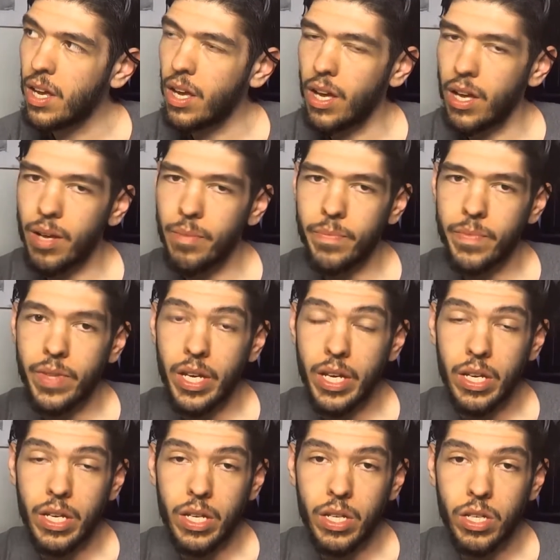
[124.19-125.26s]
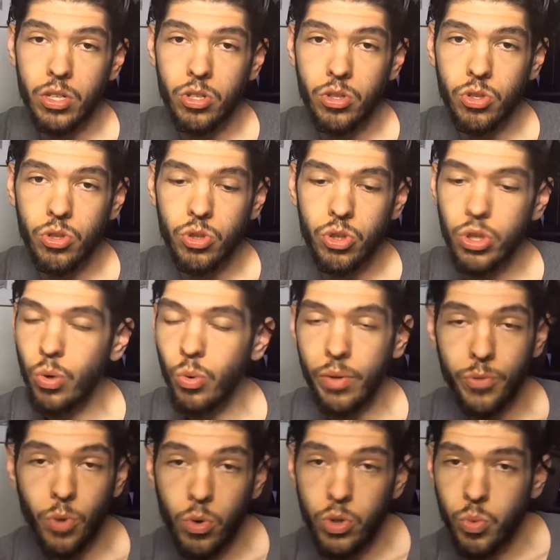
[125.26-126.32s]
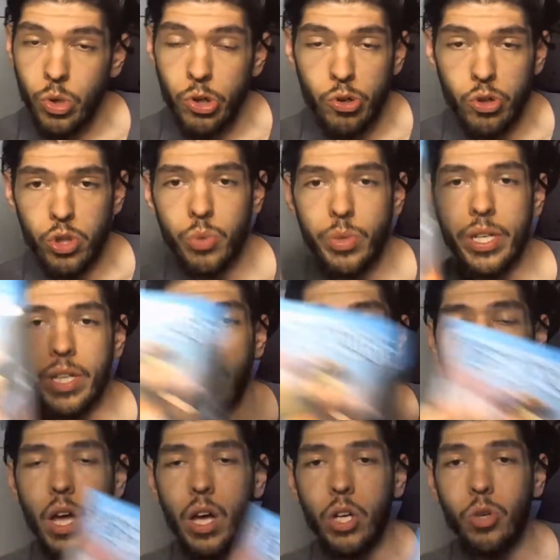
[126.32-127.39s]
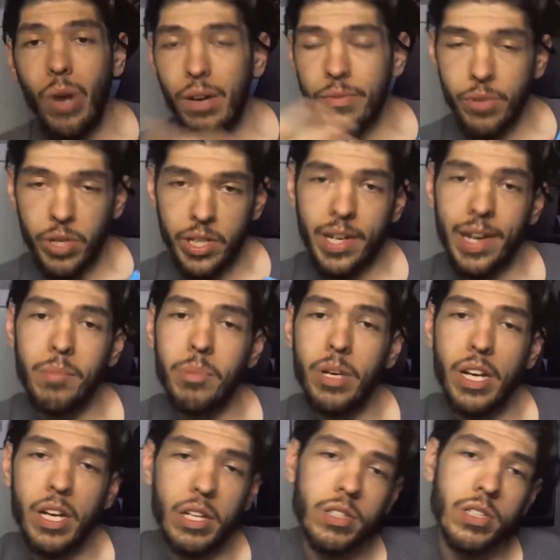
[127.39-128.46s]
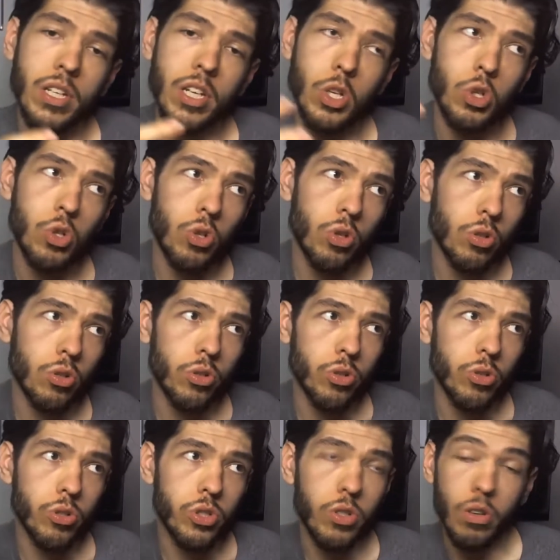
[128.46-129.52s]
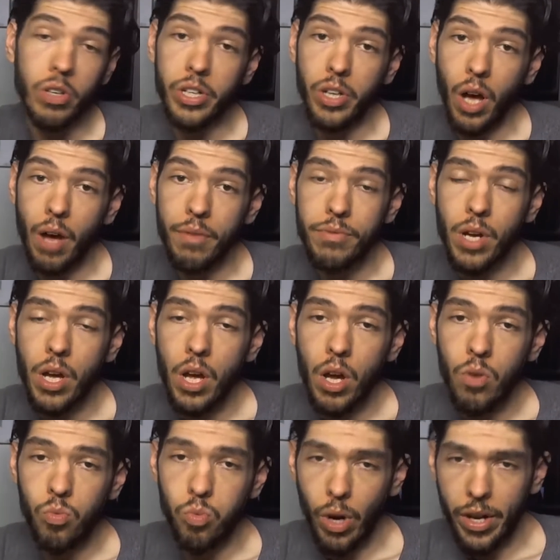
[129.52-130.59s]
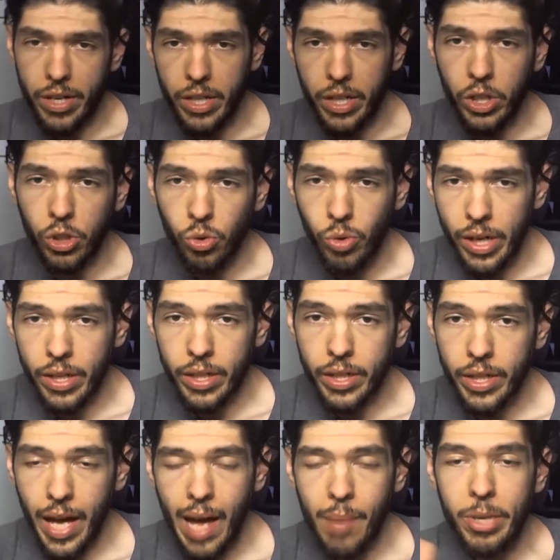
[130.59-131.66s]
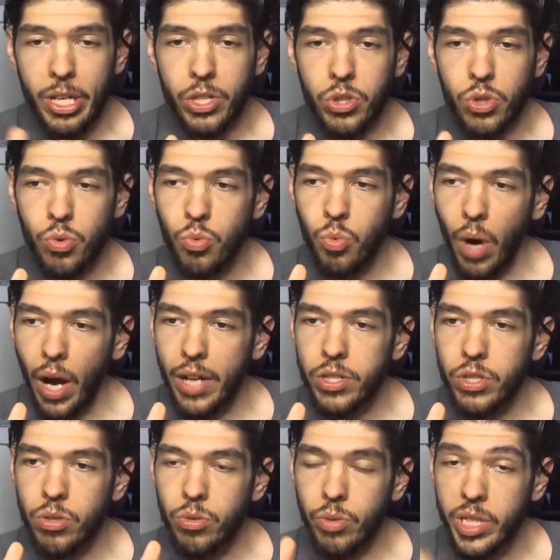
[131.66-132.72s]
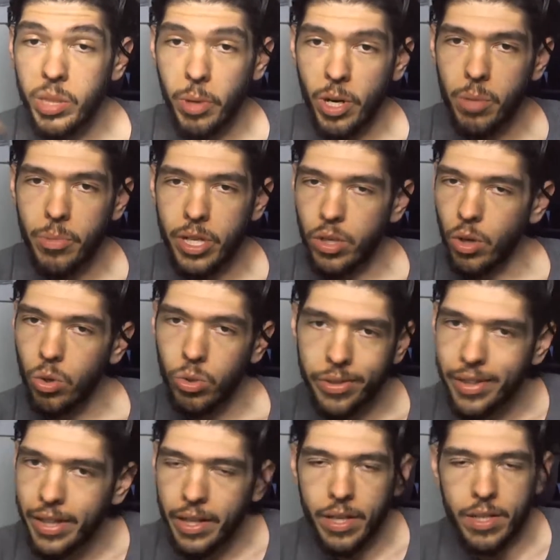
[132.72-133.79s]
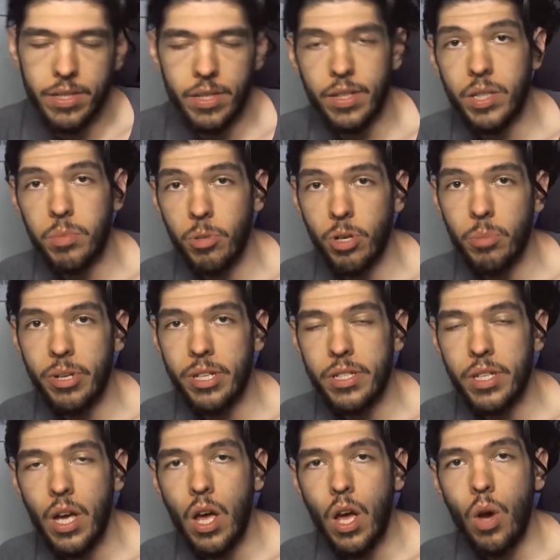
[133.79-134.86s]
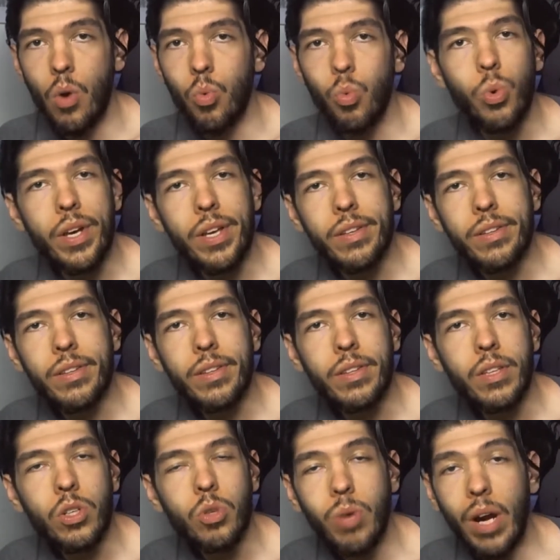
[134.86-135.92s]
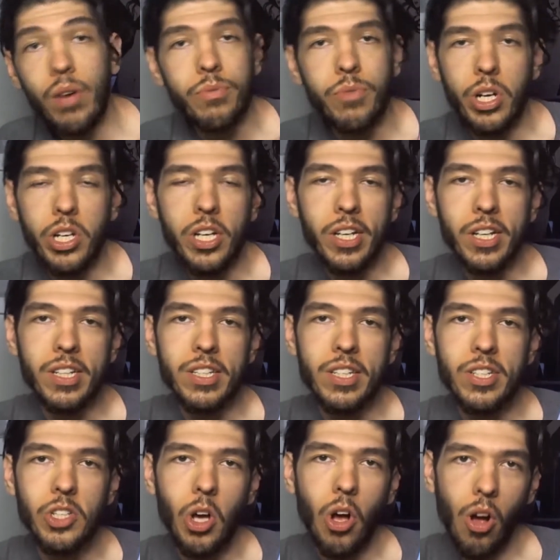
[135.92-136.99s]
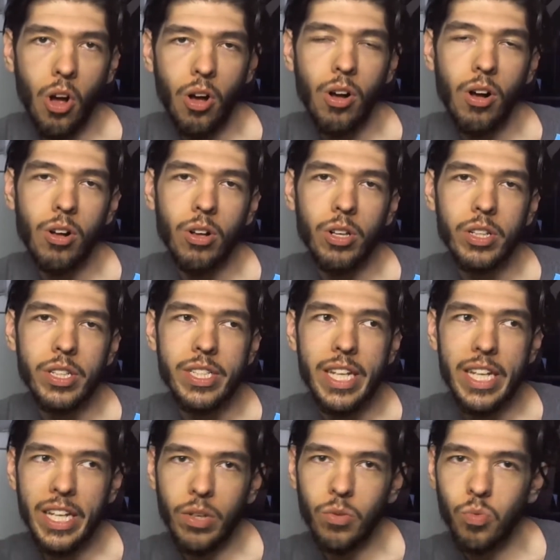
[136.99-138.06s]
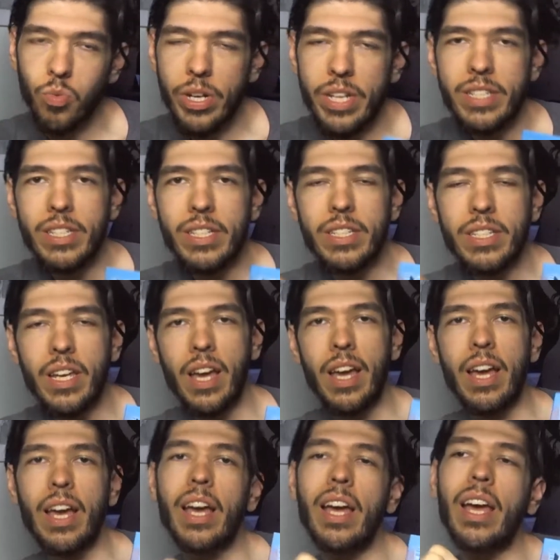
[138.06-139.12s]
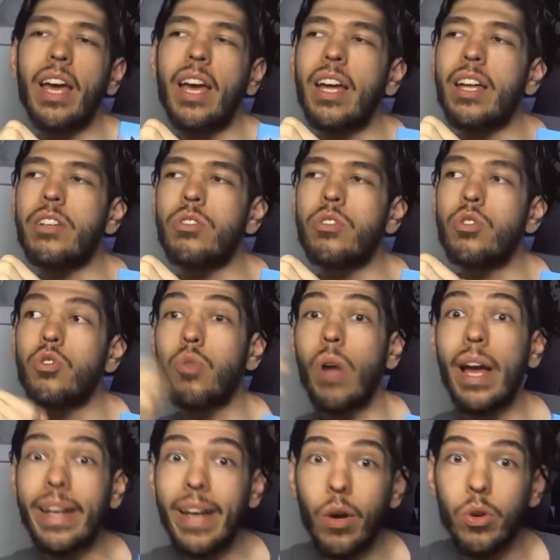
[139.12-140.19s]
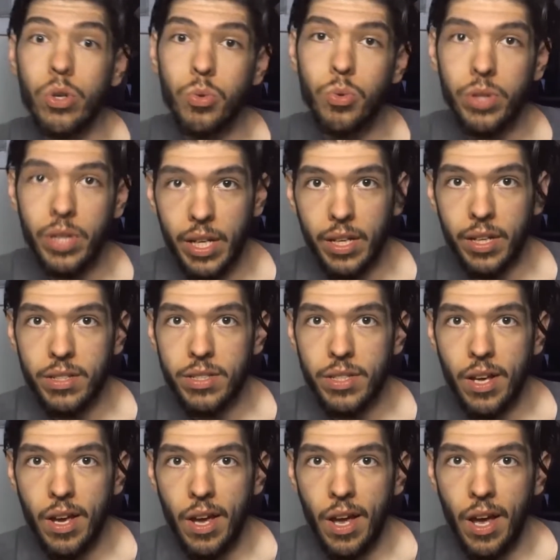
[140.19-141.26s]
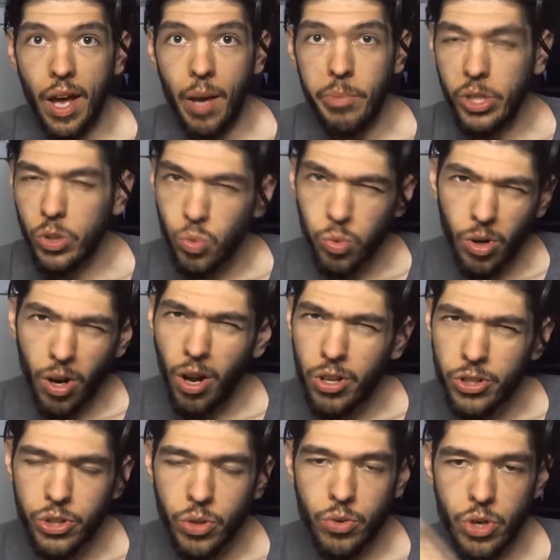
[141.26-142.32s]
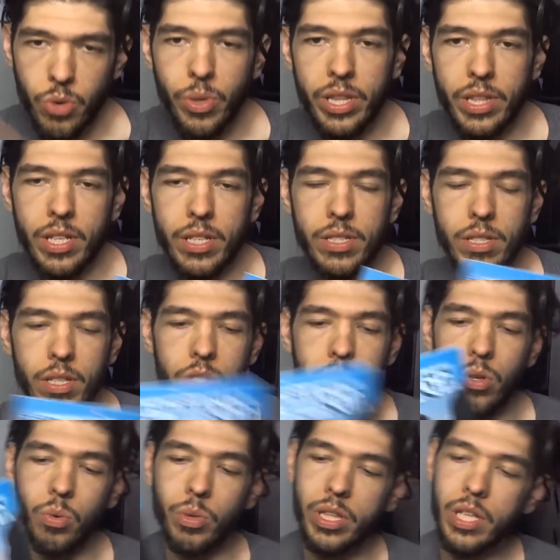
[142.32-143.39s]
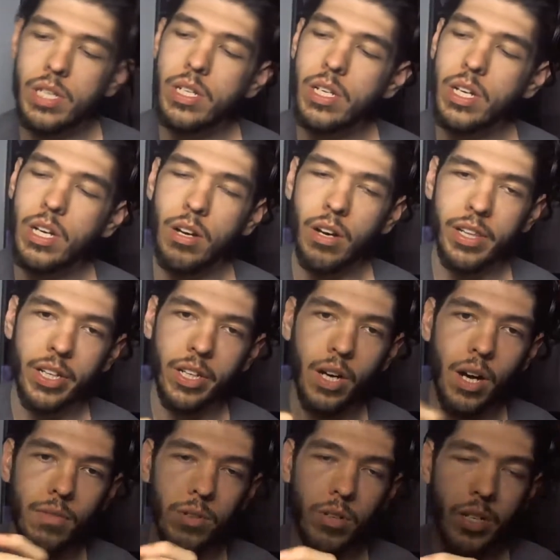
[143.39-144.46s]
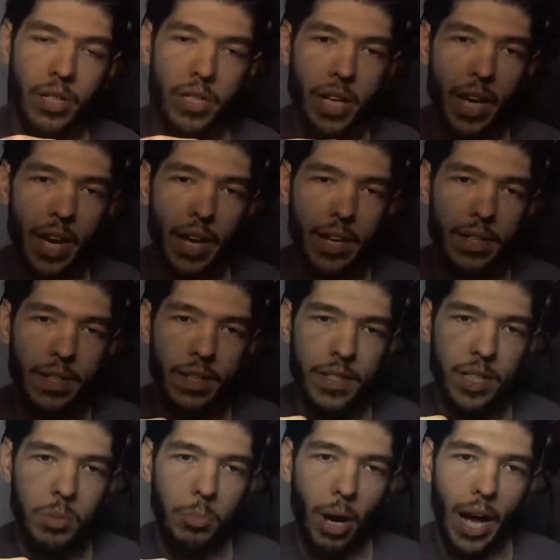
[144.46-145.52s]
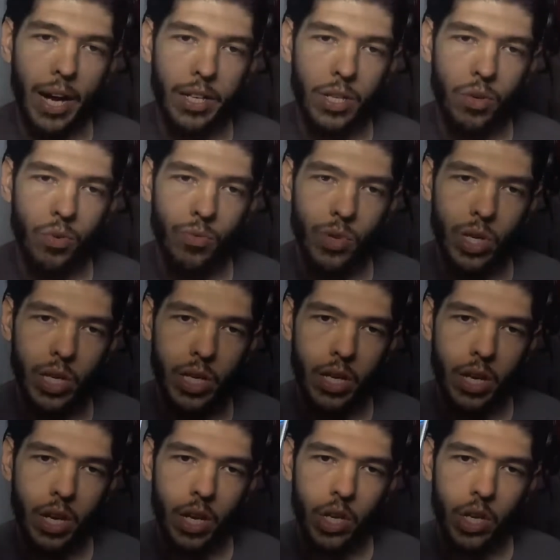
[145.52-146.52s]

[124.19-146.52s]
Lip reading: Of course, when you're doing crowdfunding campaigns and you're starting off writing and creating comics, you want to experiment. The whole thing is an experiment with crowdfunding. It's all taking risks and trying out new things, because we're all so new at this. So what they did here on the cover is they had the spot UV.